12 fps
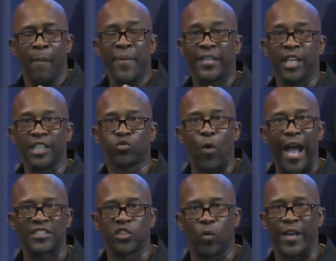Because
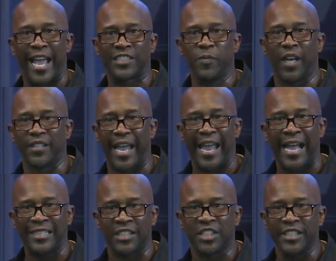why? Someone asked me the other day.
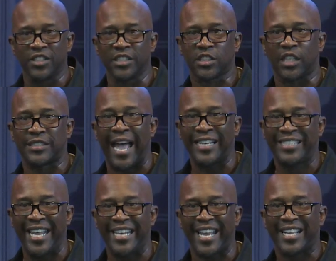I had to teach this because I
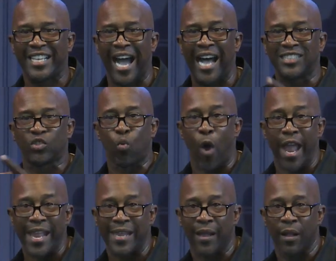did it God's
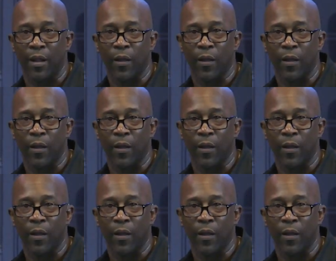way.